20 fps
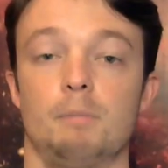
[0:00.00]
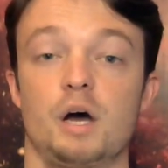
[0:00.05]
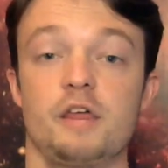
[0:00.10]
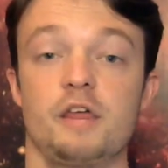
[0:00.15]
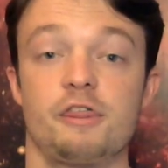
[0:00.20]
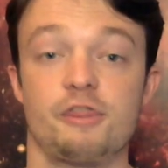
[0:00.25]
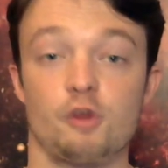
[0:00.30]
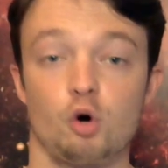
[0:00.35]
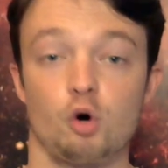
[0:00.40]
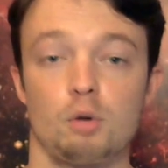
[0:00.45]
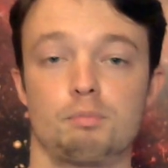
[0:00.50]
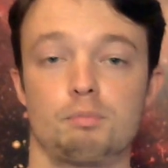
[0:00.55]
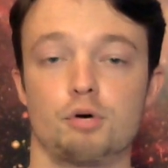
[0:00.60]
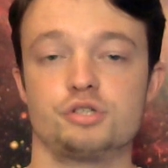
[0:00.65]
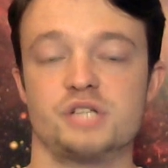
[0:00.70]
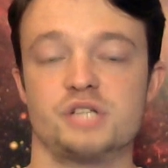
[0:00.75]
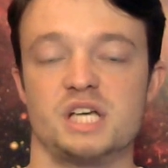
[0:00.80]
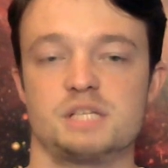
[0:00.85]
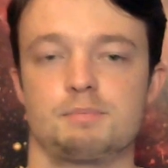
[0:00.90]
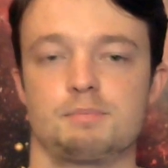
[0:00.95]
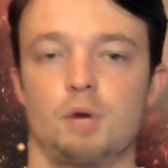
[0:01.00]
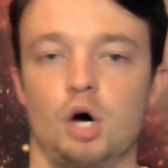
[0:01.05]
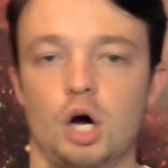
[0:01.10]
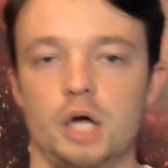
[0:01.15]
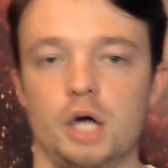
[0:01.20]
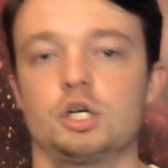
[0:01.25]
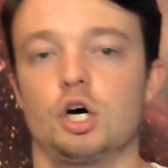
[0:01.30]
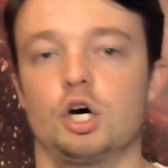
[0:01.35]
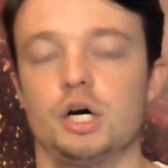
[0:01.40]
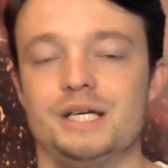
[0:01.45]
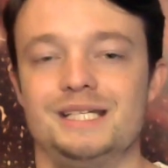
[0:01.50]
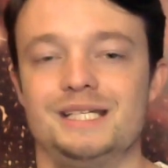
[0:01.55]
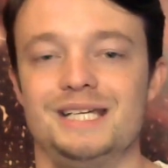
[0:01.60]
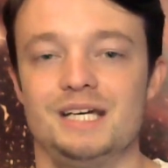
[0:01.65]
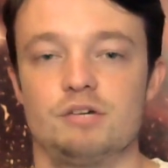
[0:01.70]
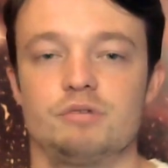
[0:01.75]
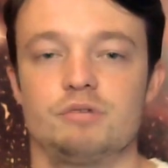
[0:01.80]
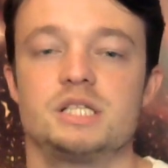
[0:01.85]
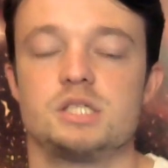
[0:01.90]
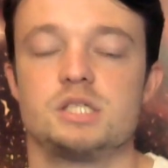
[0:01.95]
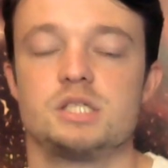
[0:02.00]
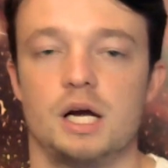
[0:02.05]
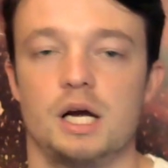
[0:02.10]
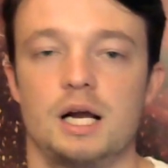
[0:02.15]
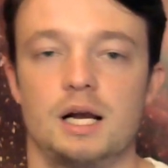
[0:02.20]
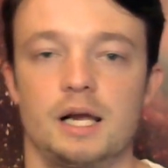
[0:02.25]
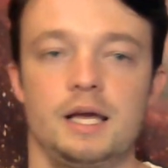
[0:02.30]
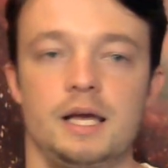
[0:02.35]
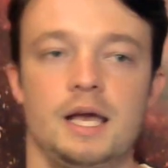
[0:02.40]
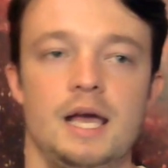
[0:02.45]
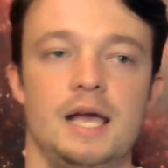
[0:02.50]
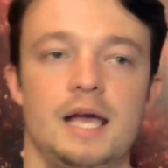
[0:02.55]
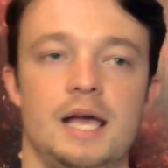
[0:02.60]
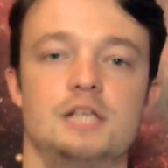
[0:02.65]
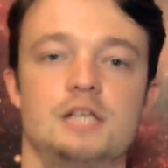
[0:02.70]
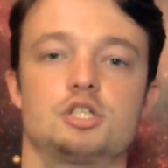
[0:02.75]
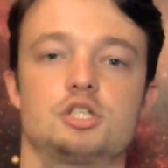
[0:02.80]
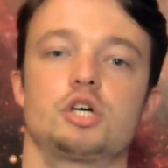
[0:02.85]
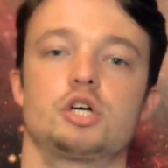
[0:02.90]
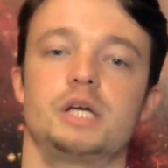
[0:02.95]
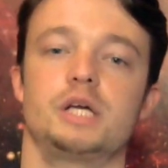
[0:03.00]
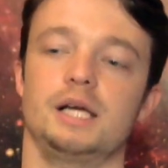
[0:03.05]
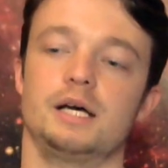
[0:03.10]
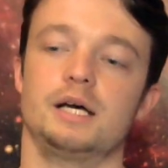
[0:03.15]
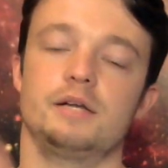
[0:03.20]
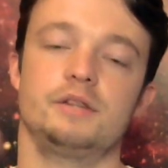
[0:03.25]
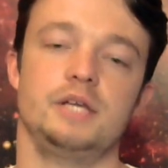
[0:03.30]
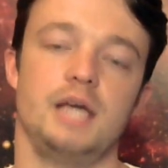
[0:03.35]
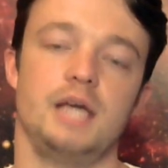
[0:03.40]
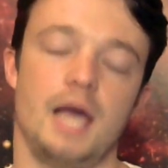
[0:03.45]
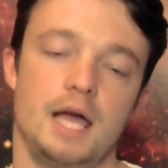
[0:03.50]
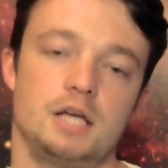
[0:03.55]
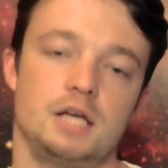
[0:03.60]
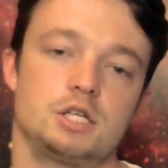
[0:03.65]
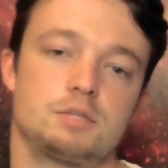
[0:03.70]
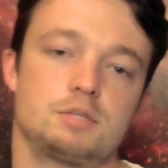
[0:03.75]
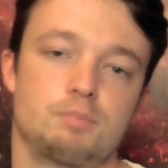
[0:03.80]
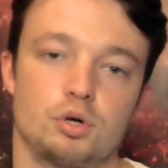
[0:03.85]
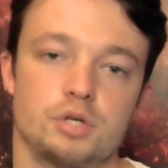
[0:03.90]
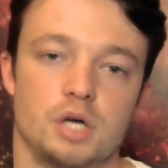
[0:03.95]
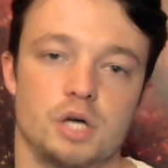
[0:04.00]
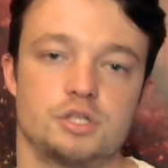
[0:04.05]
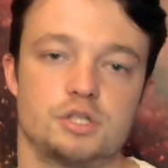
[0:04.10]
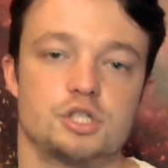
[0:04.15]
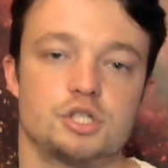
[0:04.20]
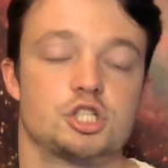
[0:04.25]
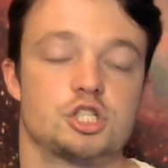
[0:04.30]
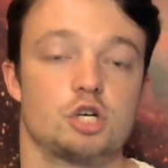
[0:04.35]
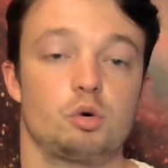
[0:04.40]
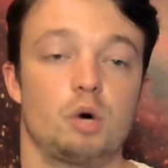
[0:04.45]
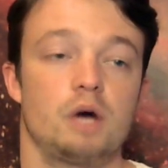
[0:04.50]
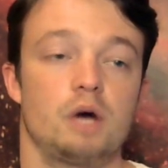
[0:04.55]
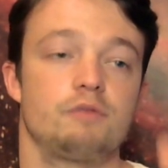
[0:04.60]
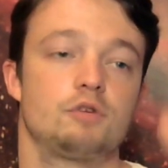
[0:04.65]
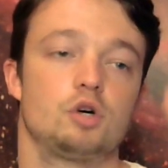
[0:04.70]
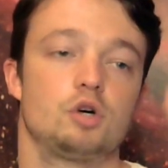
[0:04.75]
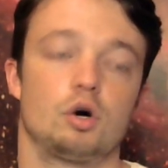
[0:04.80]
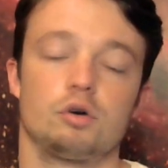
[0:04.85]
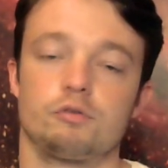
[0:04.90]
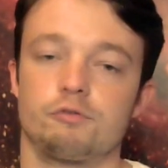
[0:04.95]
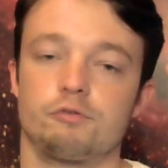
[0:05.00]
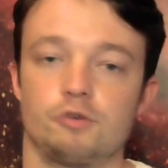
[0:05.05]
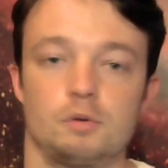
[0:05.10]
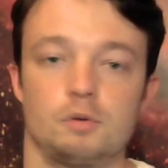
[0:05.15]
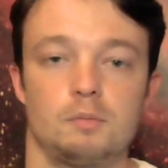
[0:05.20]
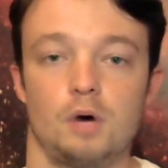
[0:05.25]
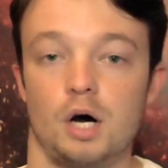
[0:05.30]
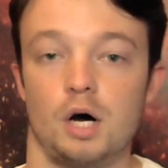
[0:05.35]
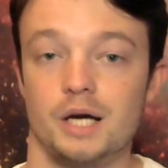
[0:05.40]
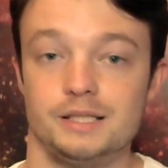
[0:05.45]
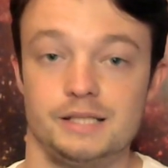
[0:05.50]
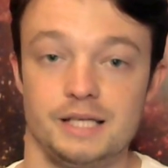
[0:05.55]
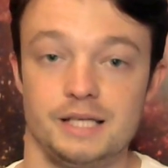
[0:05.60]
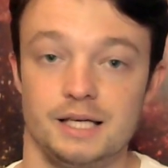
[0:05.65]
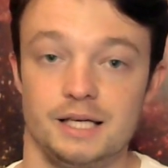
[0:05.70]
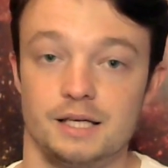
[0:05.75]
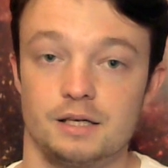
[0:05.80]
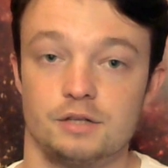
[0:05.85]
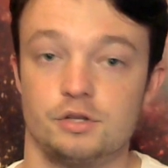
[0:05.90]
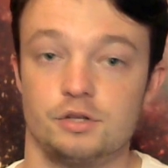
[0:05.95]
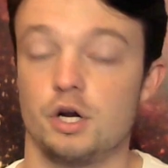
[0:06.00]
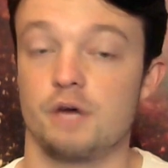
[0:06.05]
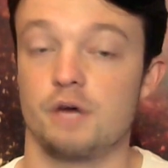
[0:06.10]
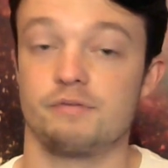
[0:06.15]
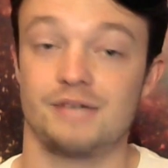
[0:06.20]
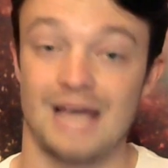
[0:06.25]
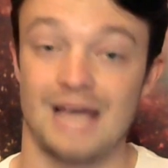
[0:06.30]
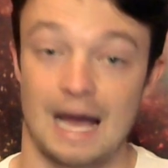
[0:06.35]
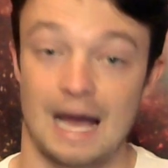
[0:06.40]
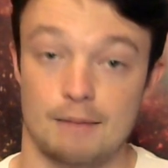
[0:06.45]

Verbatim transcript: My thought process behind idea recycling is looking at the end products. So I've gone from idea that I've